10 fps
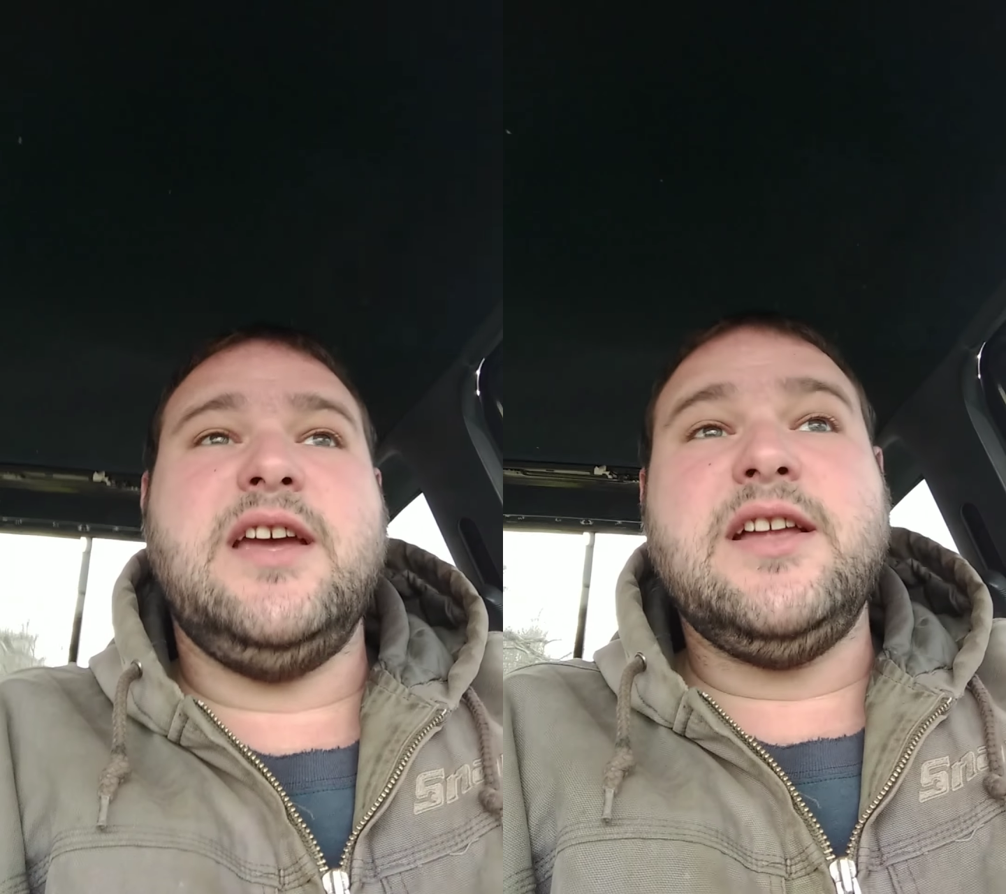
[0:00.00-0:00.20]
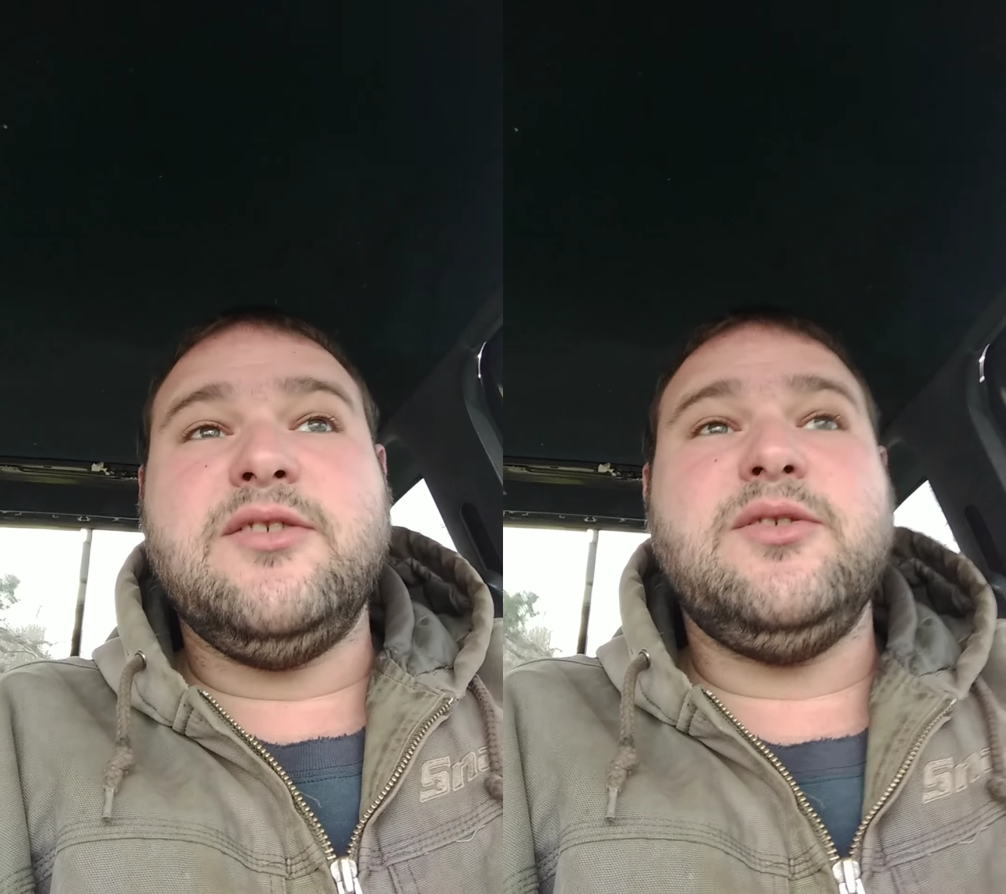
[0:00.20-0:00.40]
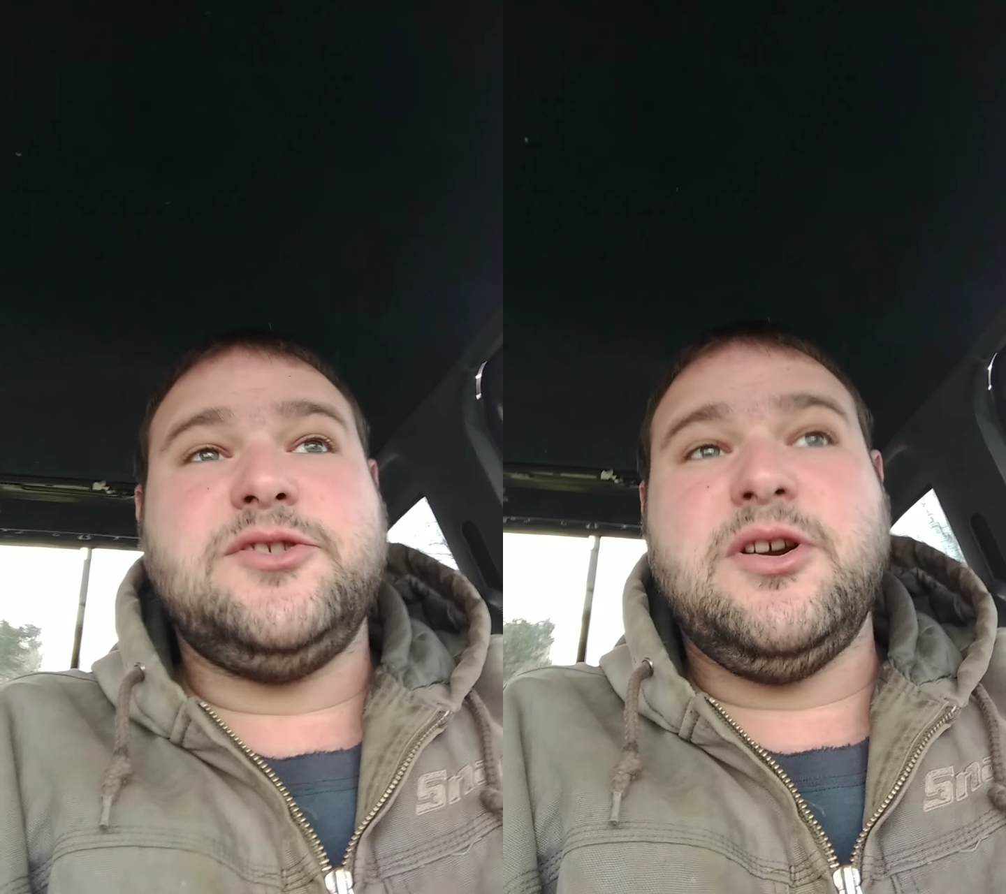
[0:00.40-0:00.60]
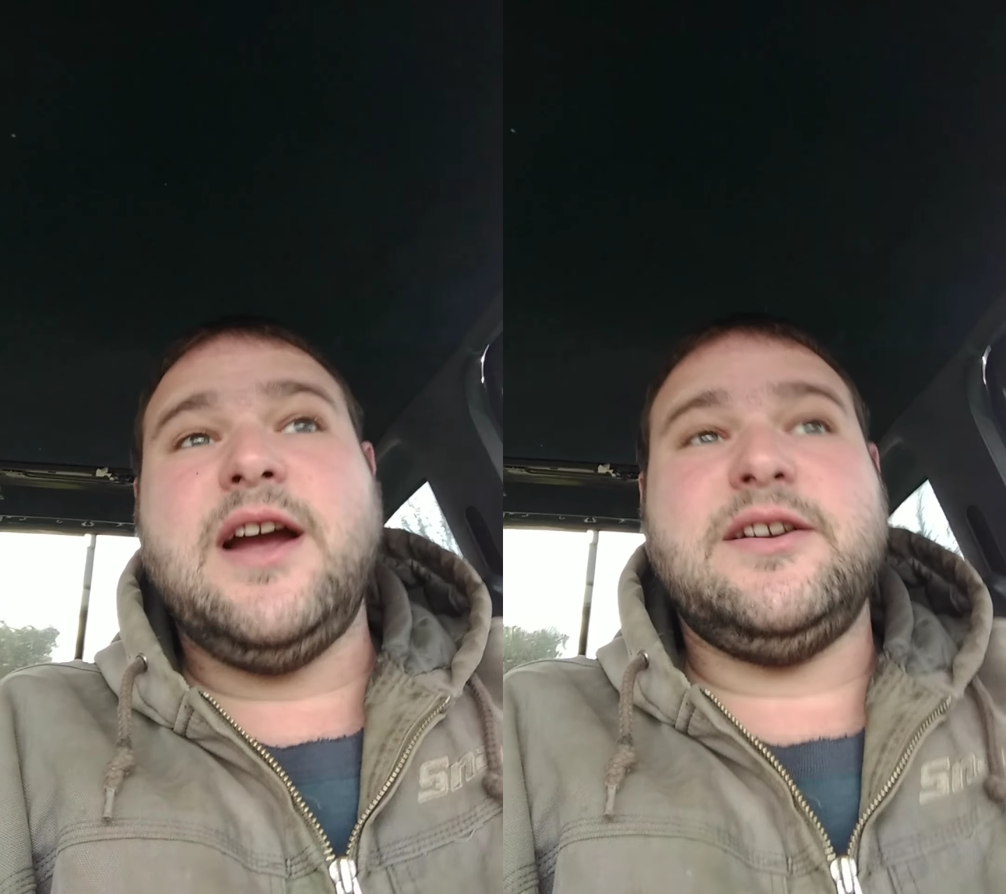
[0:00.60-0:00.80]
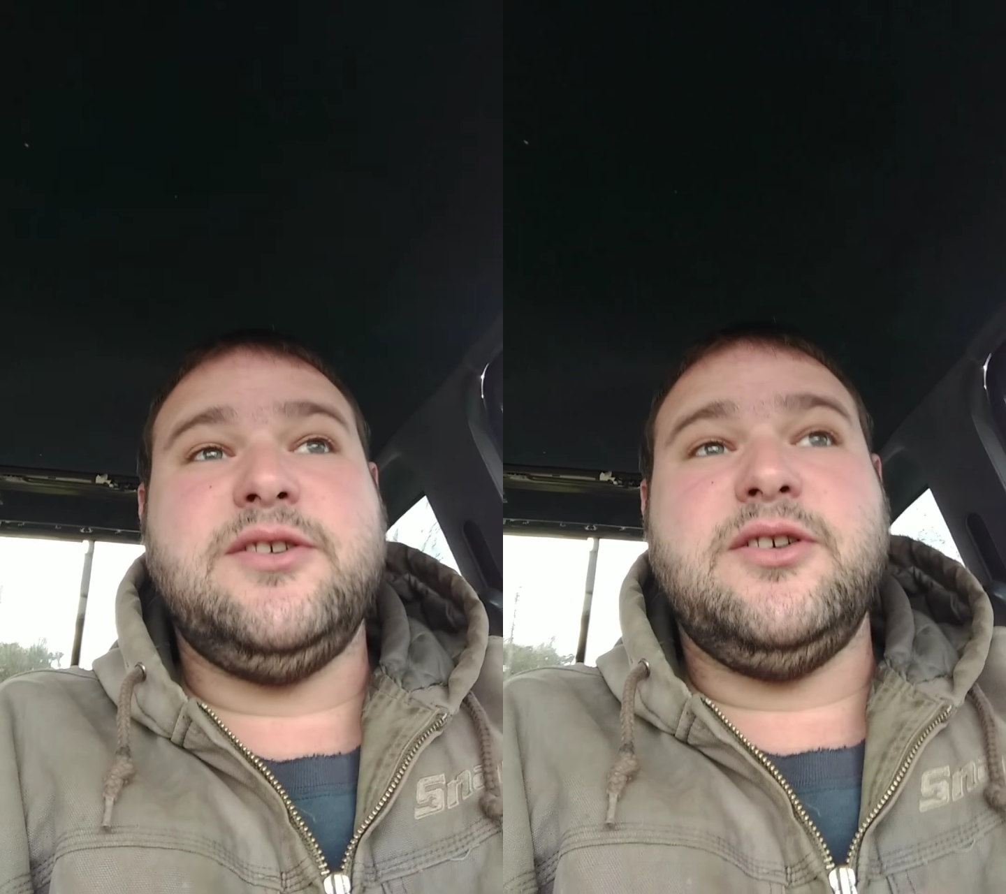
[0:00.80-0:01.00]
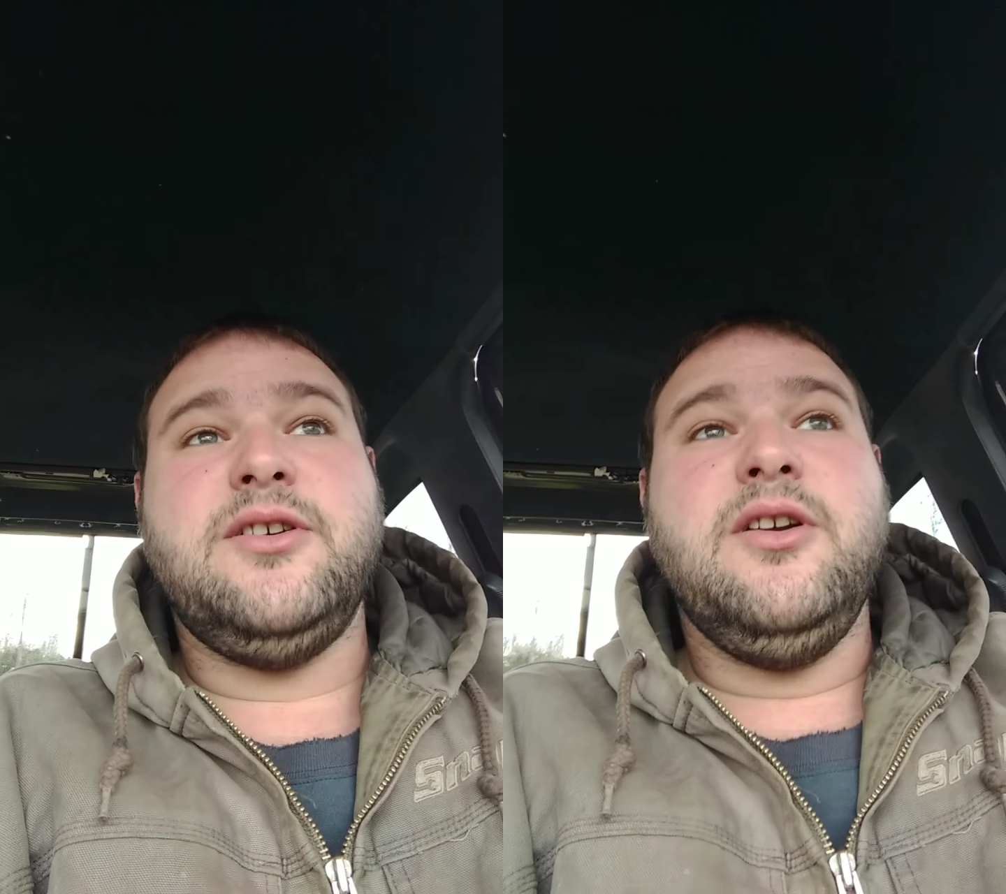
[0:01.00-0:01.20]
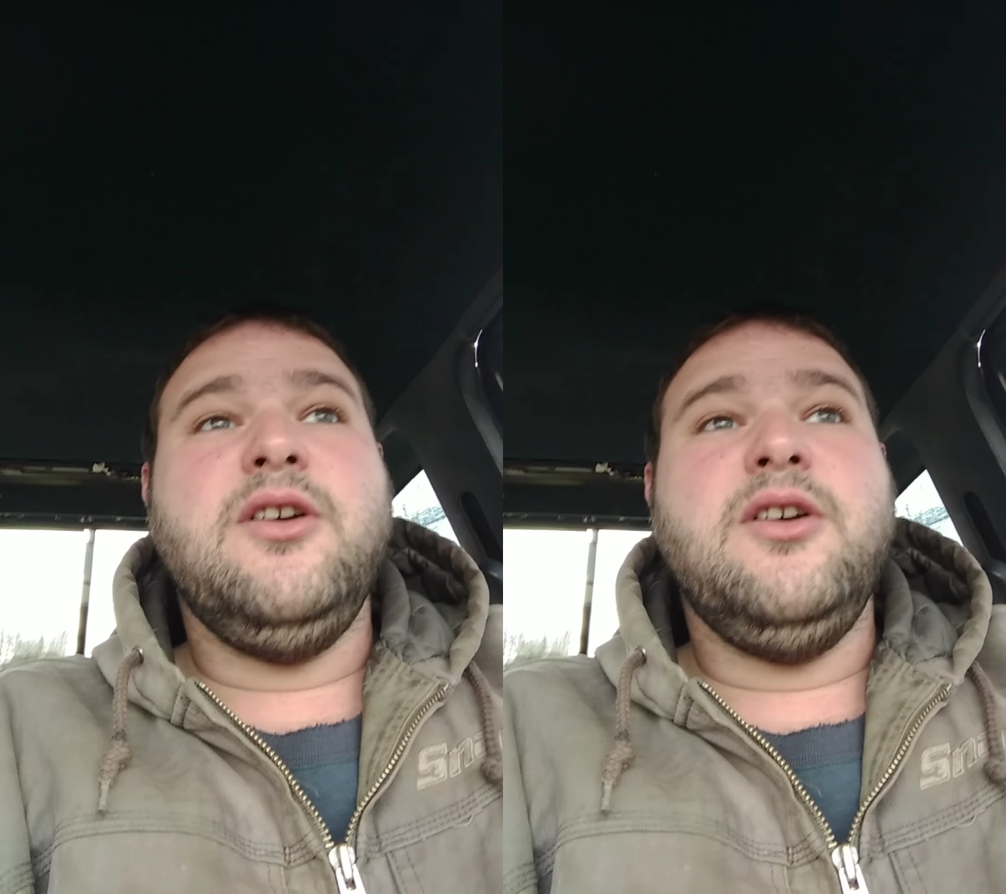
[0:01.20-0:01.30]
into a tractor